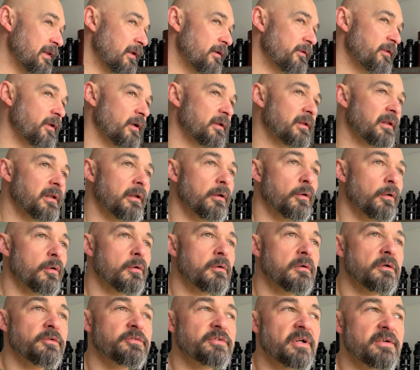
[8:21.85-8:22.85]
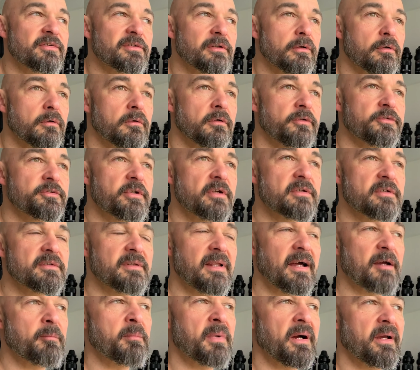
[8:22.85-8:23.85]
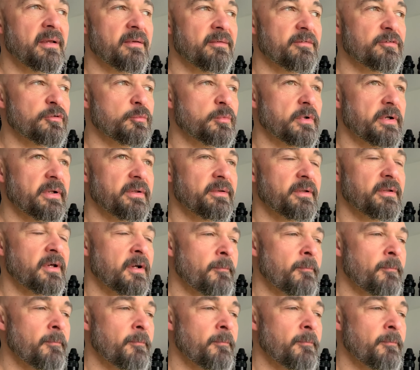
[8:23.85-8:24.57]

not low contrast like my Summicron.